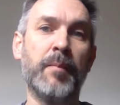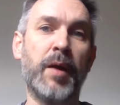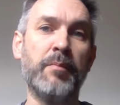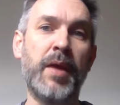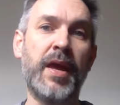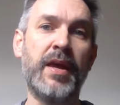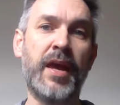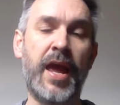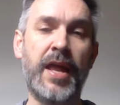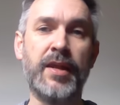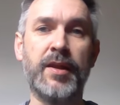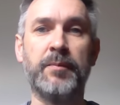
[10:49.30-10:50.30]
I may
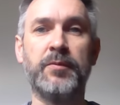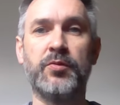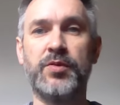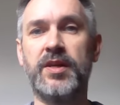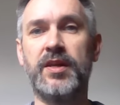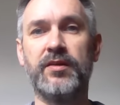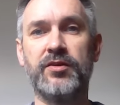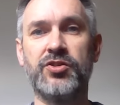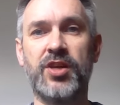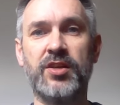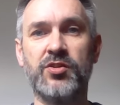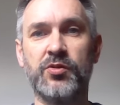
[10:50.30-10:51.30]
end up tweaking the
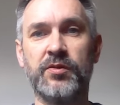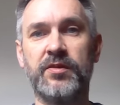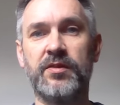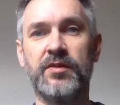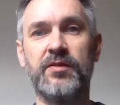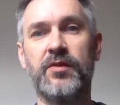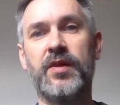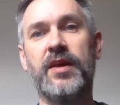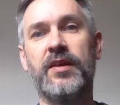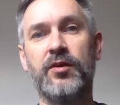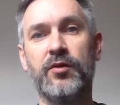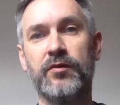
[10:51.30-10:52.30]
schedules so
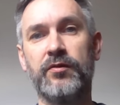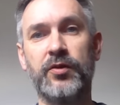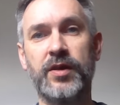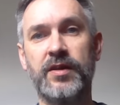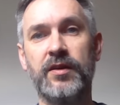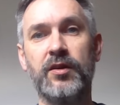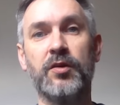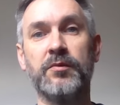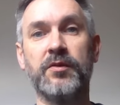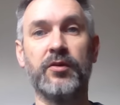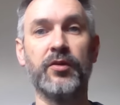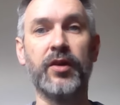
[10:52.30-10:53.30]
that the underfloor heating
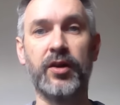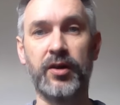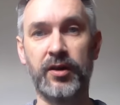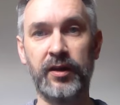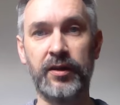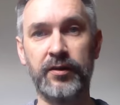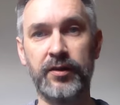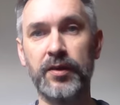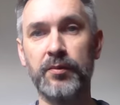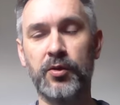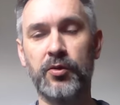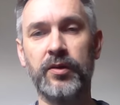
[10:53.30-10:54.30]
comes on earlier in
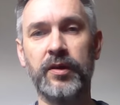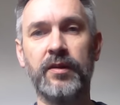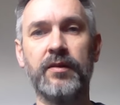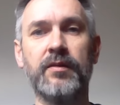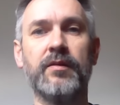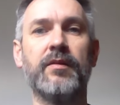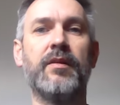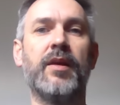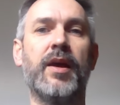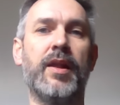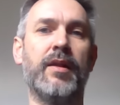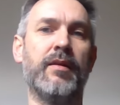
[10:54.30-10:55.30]
the morning
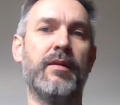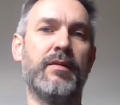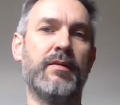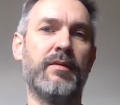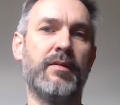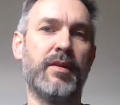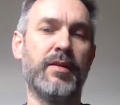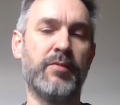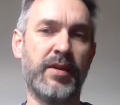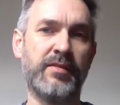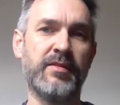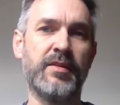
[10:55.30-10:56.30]
than the
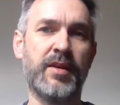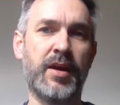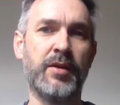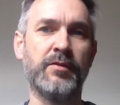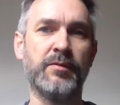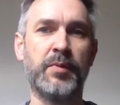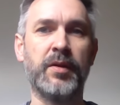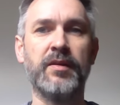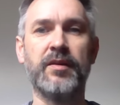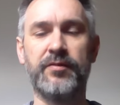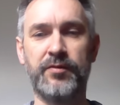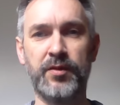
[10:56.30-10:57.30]
rest of the house, but
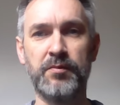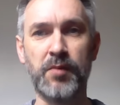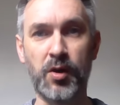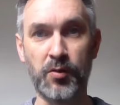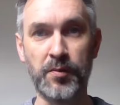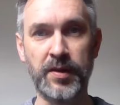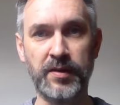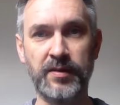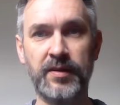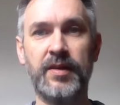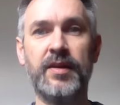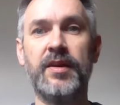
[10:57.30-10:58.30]
for the
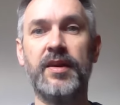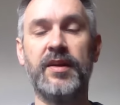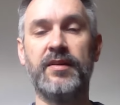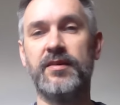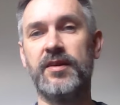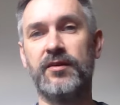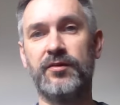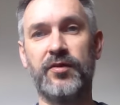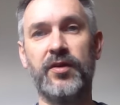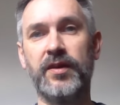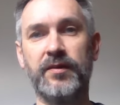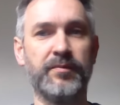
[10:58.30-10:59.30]
moment, it's
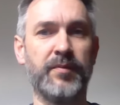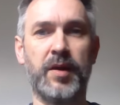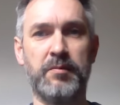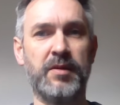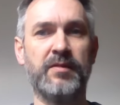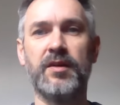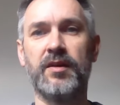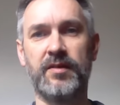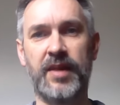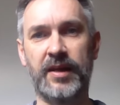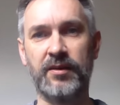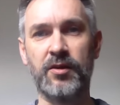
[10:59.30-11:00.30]
fine. It's
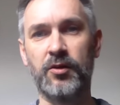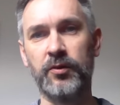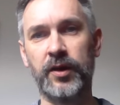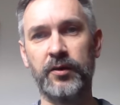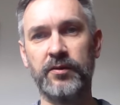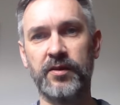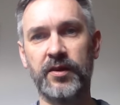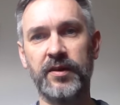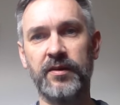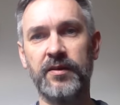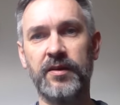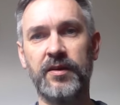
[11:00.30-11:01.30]
not that cold
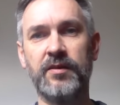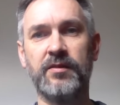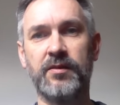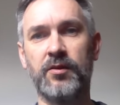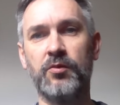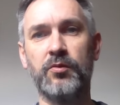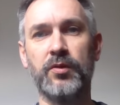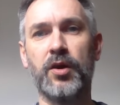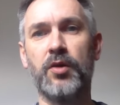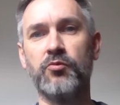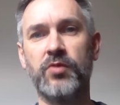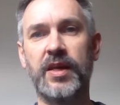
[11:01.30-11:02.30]
outside, so we're
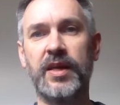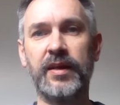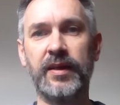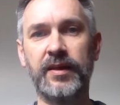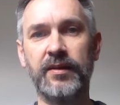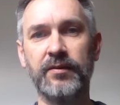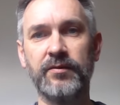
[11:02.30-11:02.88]
not really